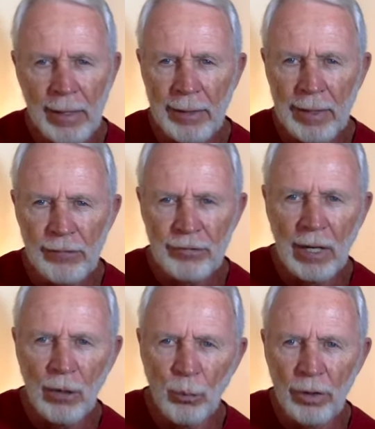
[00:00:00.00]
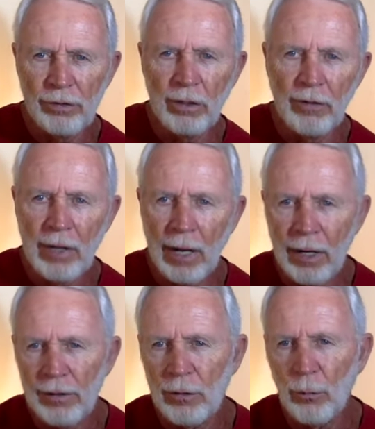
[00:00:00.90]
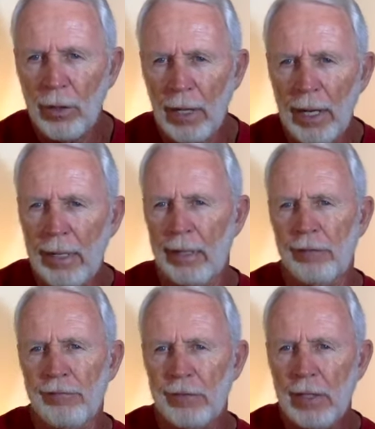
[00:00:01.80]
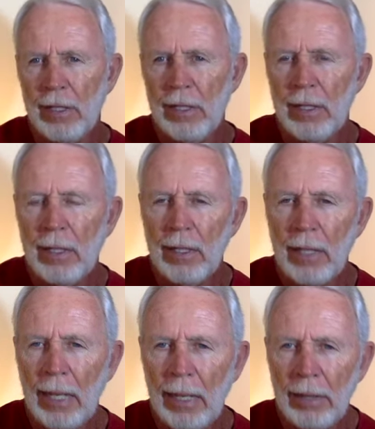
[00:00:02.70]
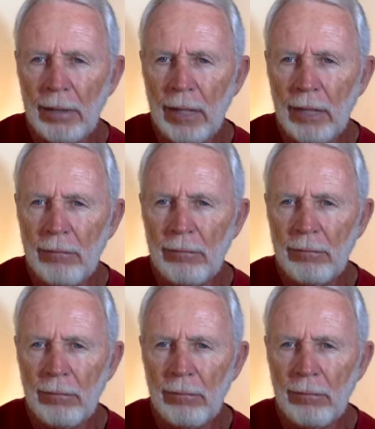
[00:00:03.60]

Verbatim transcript: He's got a one degree higher than the one I have, and um,